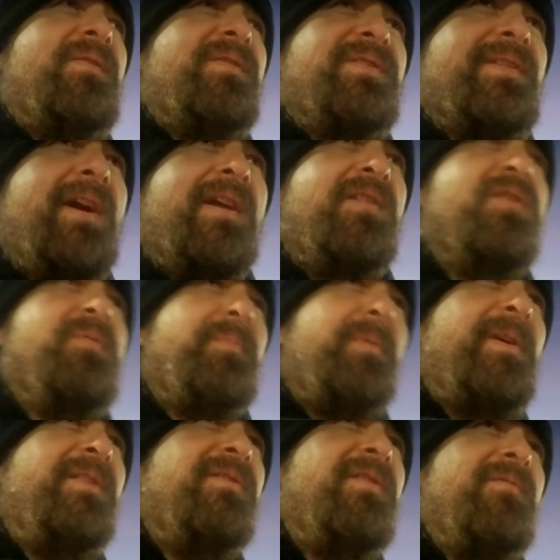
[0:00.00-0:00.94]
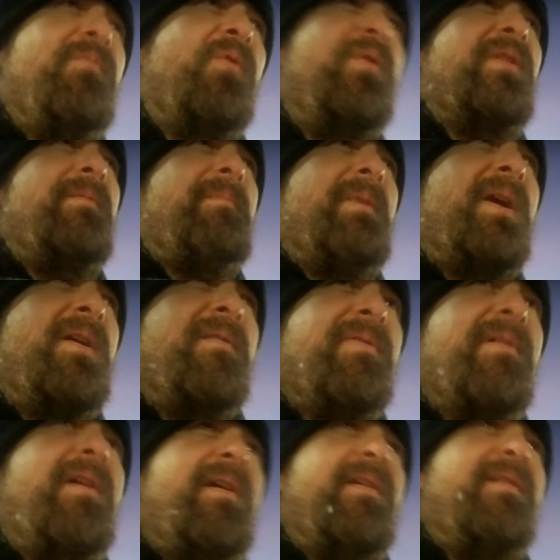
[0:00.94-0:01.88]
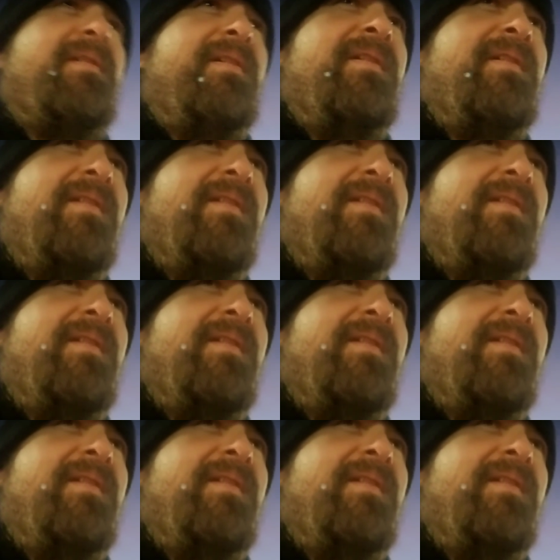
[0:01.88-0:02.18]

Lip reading: it's not a sprint to win the marathon.